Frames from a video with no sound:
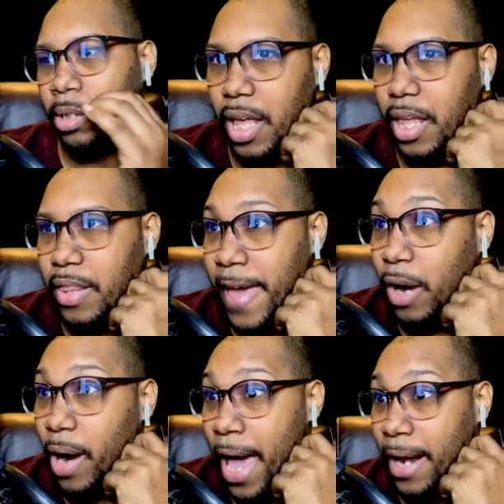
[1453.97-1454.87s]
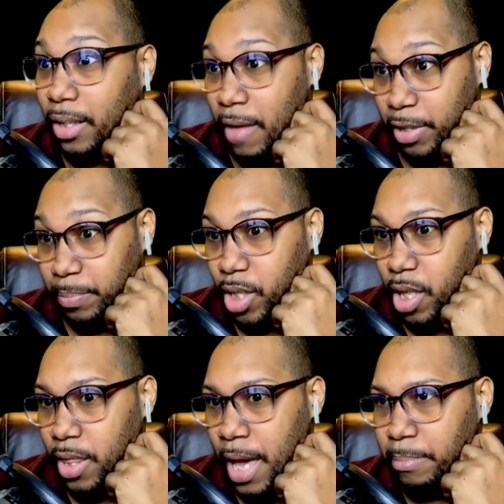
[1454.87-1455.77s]
They are at 11.
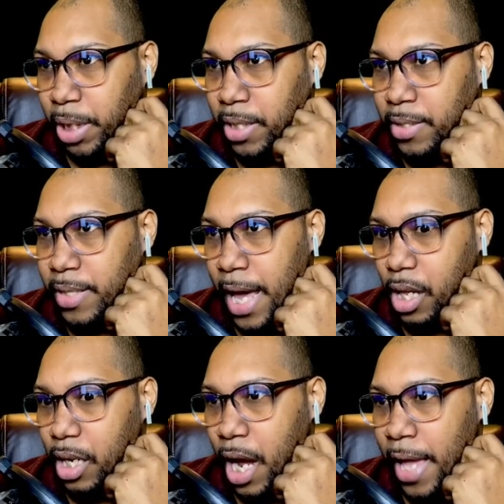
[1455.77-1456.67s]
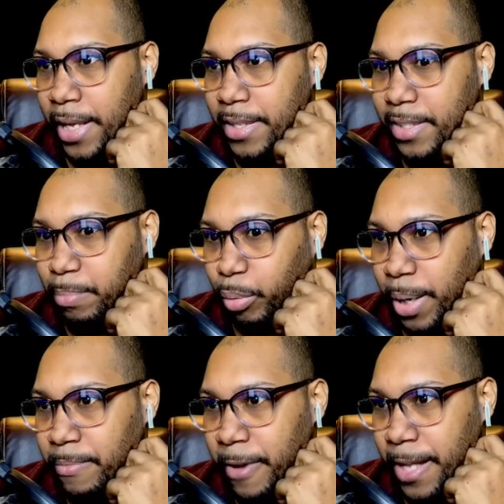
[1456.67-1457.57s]
That means that I can Supreme
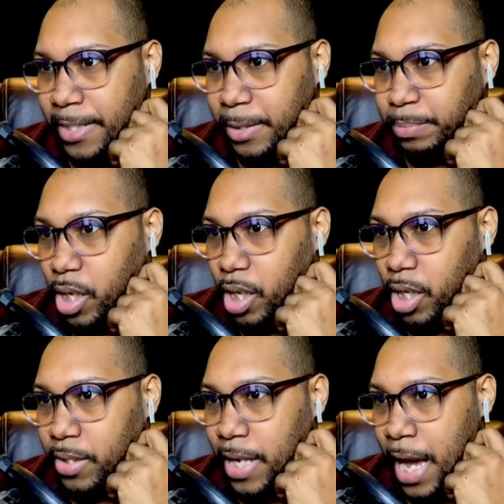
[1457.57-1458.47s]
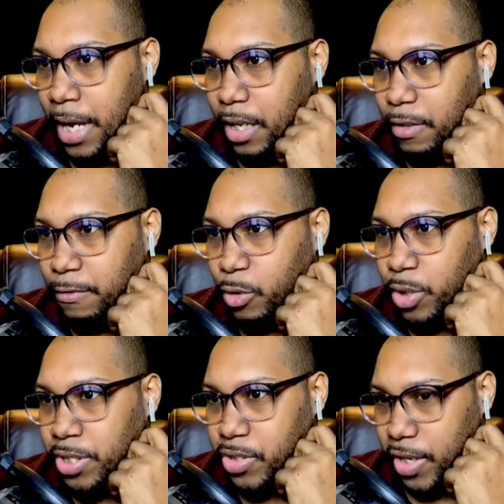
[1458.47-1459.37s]
Phantom, attack for
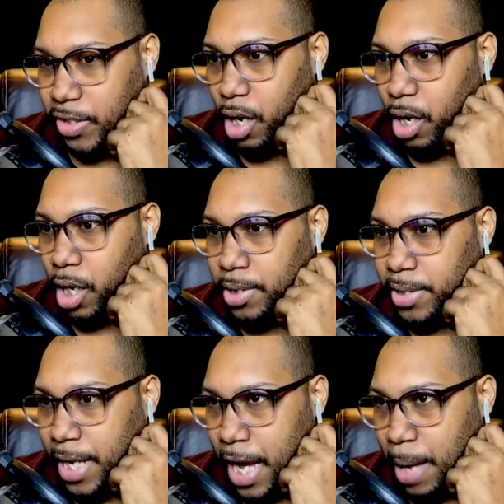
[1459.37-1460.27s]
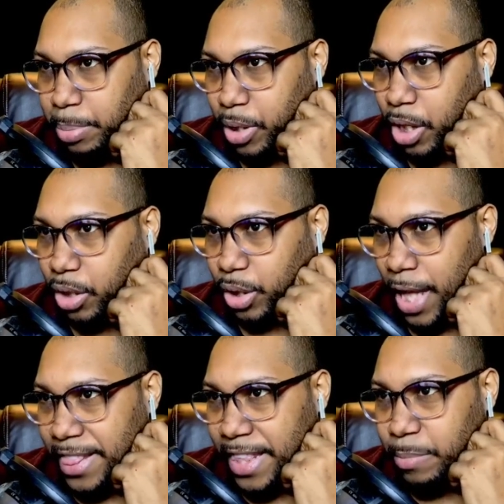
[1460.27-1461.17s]
6, untap, let
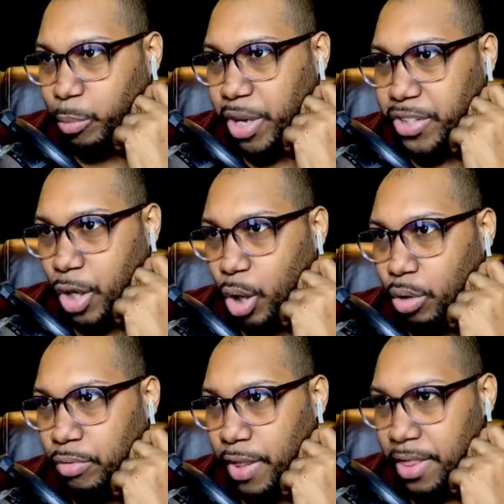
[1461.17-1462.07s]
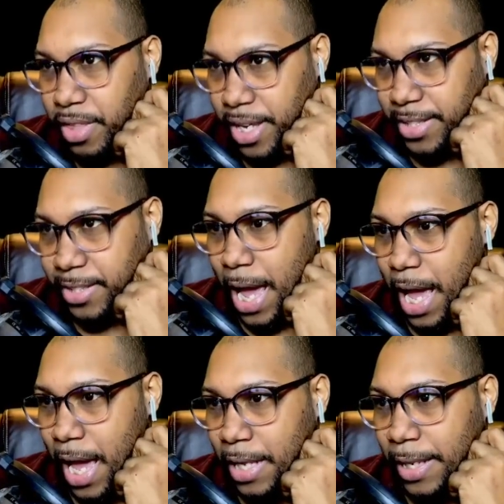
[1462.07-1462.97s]
them resolve this,
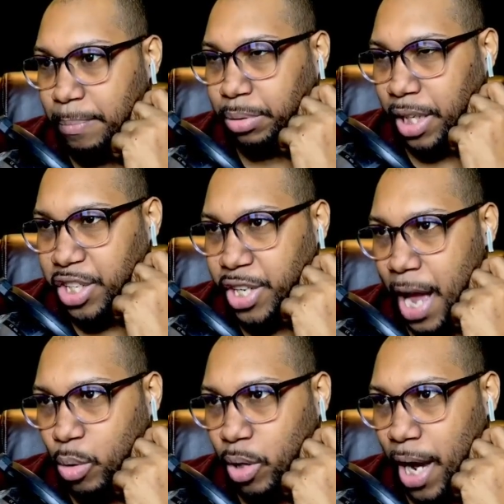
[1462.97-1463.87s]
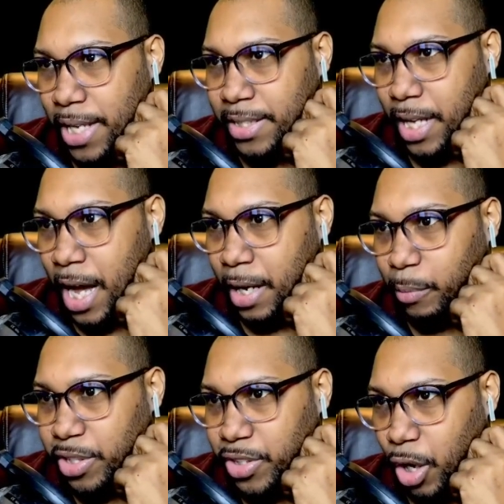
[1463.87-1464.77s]
and then play Shacklegeist on a
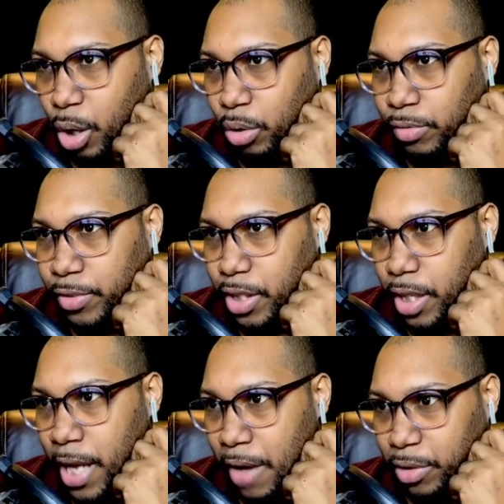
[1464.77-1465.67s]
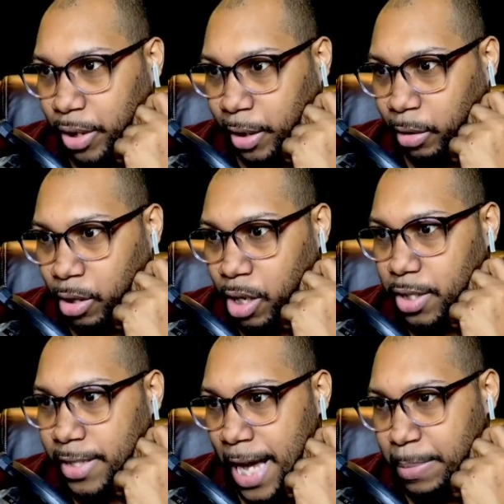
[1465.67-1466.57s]
resolved Cavalier,
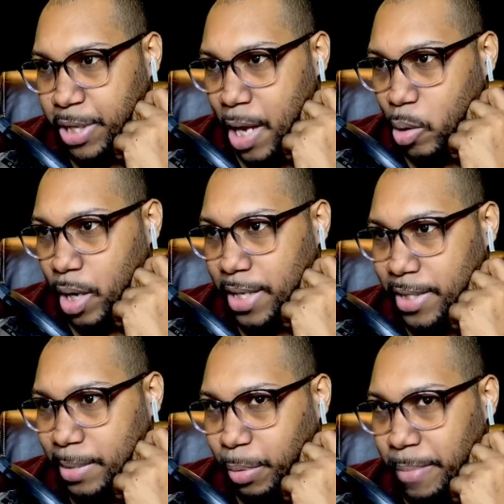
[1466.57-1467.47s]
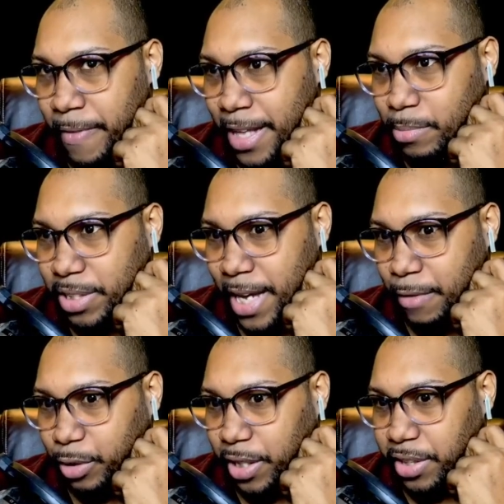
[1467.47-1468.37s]
tap Shacklegeist and Supreme Phantom, attack for
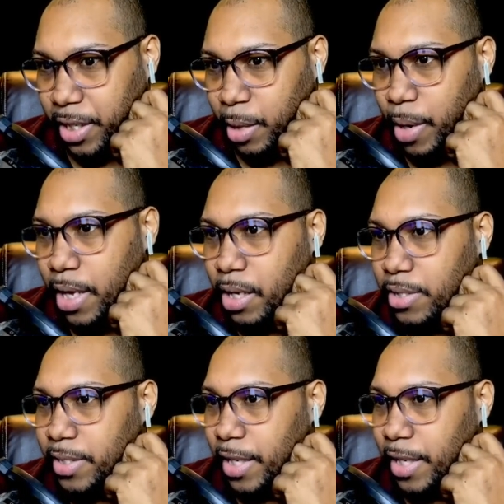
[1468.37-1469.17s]
lethal anyway. Sick.